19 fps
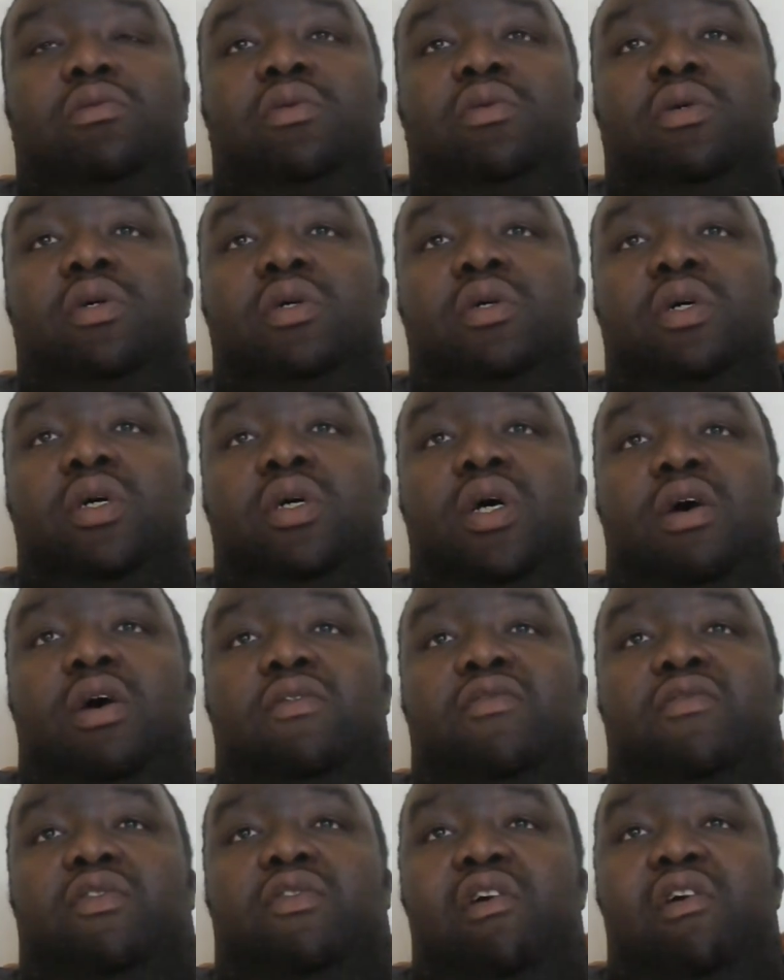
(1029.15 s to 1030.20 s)
And I think that
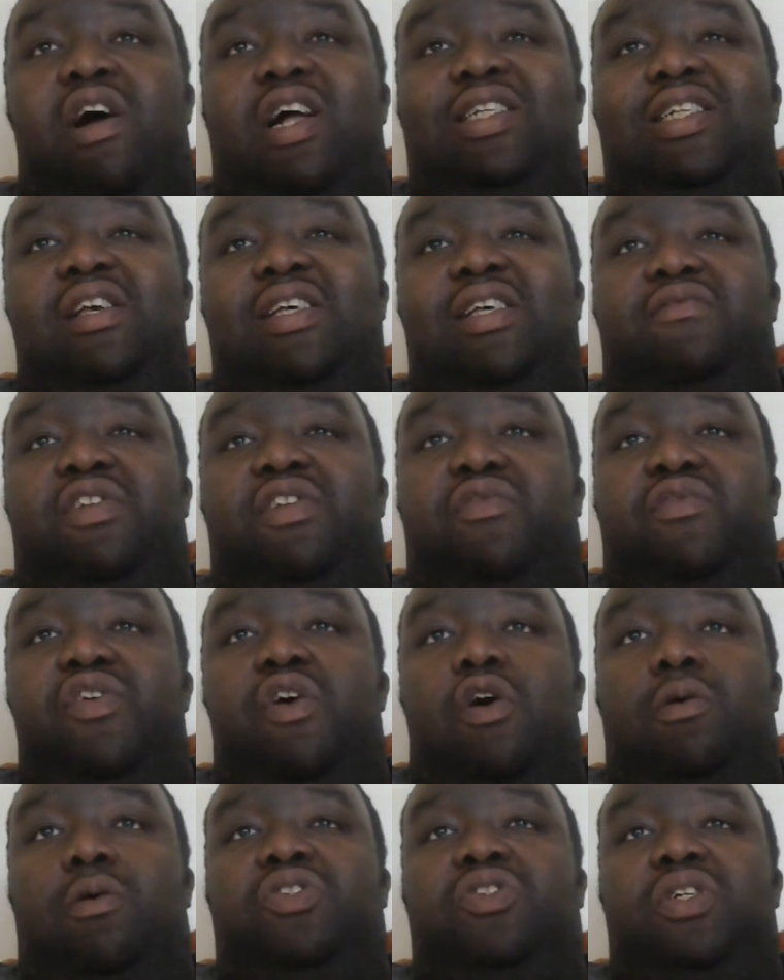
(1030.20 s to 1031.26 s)
that's what
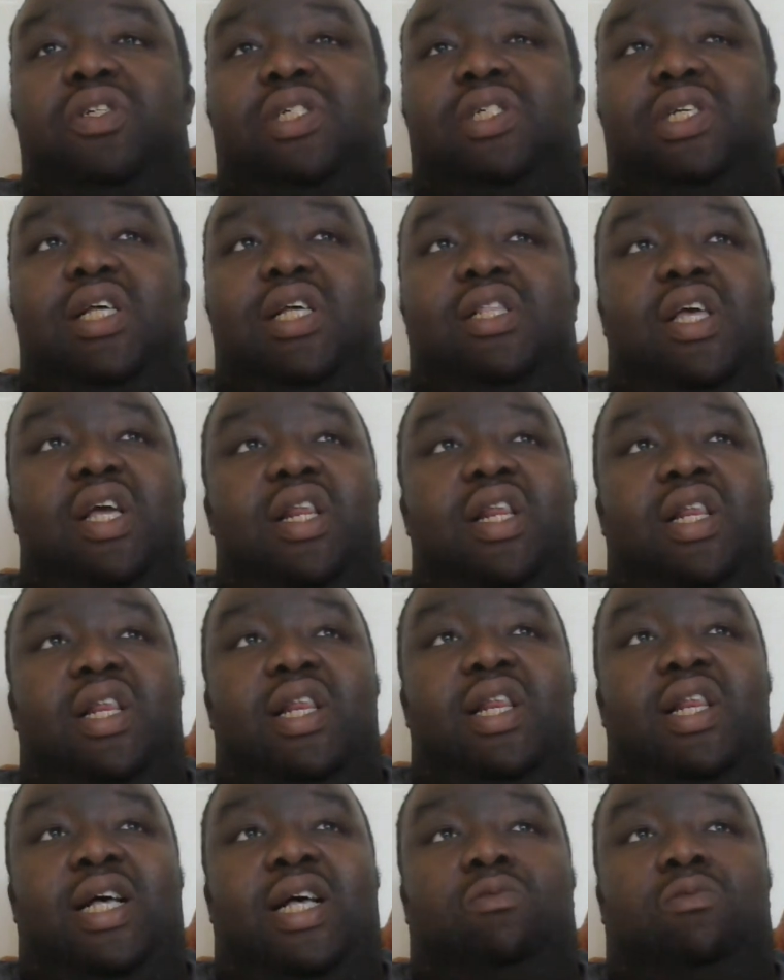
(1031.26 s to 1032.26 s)
Martinelli gives you.